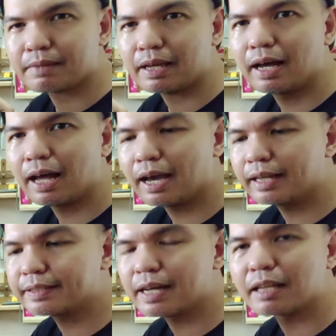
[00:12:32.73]

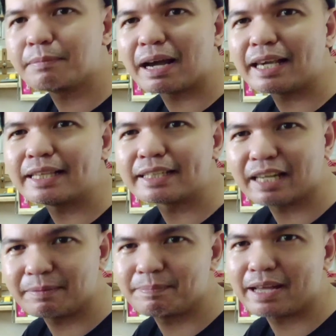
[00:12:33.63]
It's not Makita
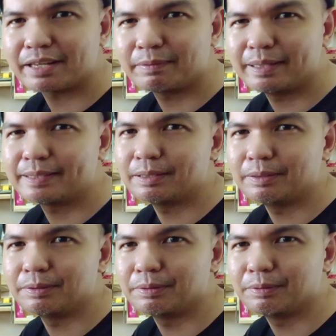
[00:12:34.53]
type battery,
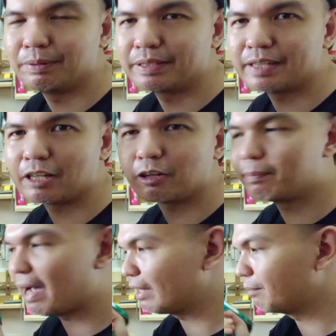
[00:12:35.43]
so it's not
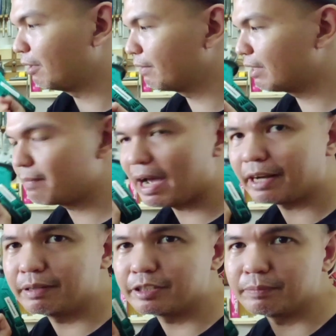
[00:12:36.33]
compatible with the
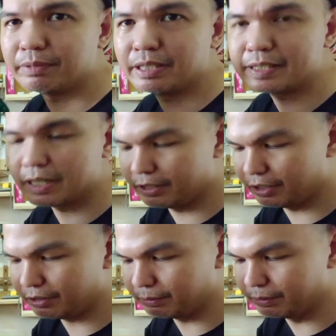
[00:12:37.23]
batteries of these other
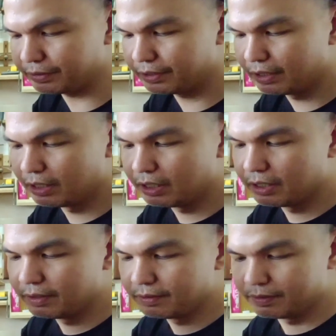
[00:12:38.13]
tools.
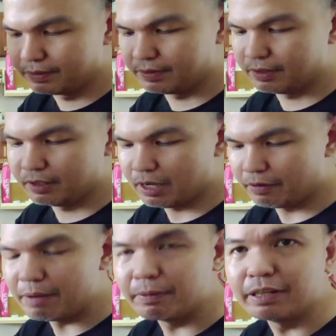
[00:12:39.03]

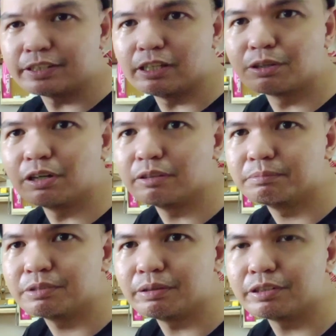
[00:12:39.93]
However, it's still good.
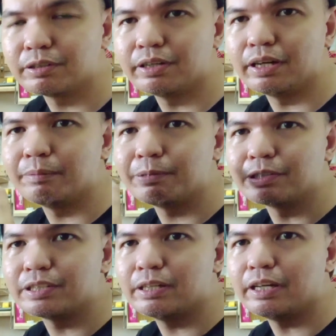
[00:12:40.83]
So if you're
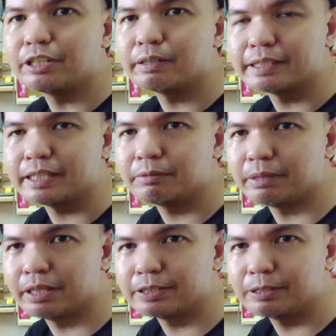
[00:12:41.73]
still interested
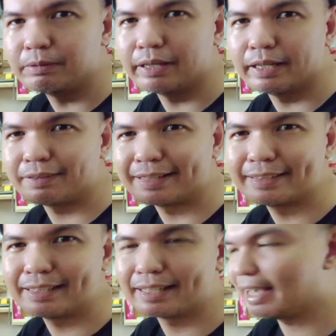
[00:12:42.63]
with this tool, then you can
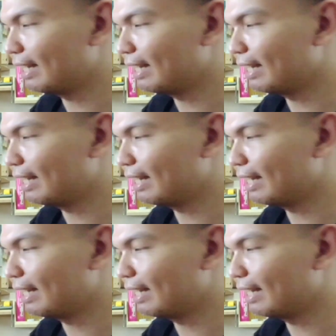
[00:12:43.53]
still get